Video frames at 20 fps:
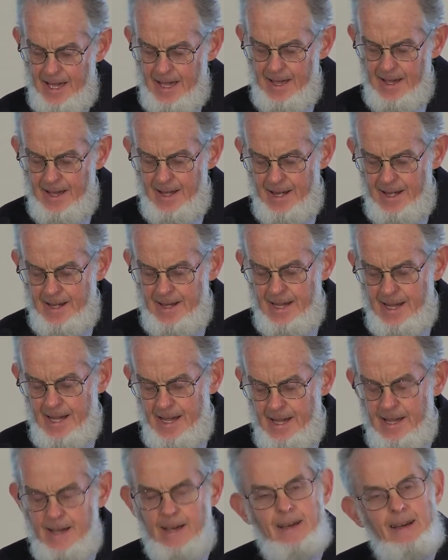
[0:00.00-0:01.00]
heard uh,
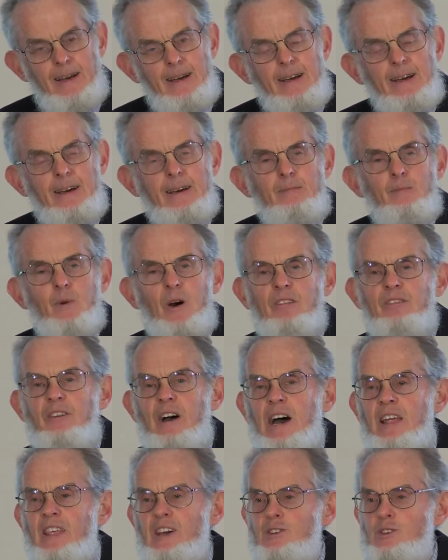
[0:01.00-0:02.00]
my
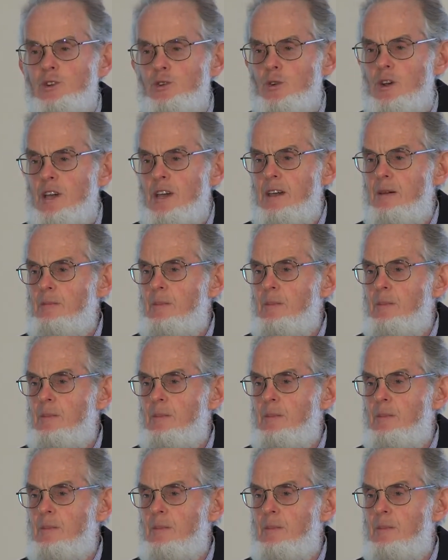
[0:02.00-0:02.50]
father talking